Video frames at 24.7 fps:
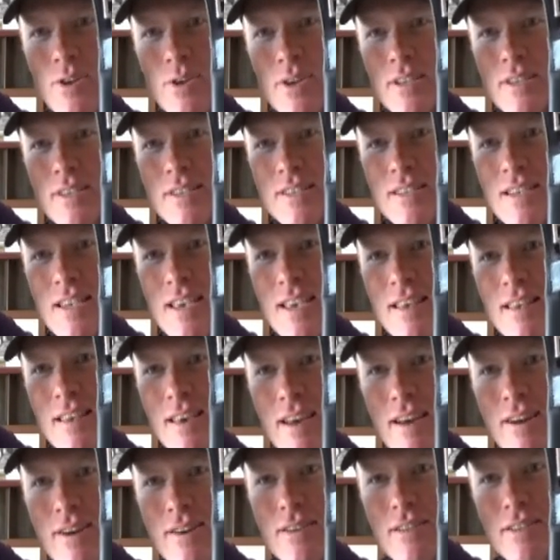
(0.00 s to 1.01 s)
You can see
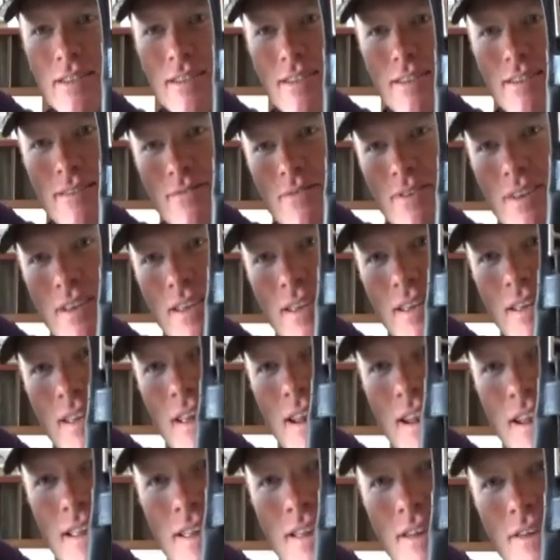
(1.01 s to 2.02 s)
there, if I can
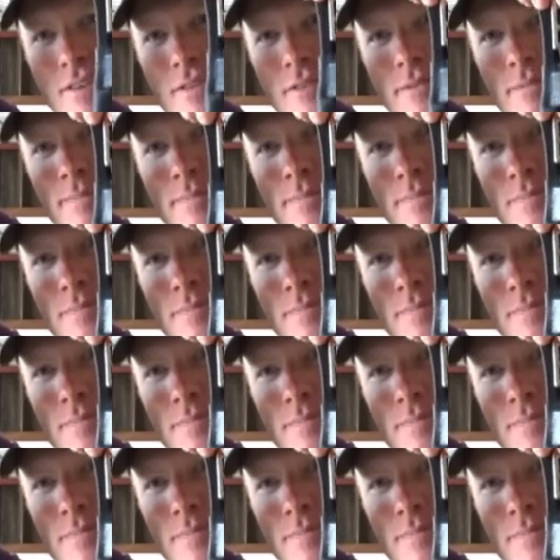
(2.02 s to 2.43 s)
get it here,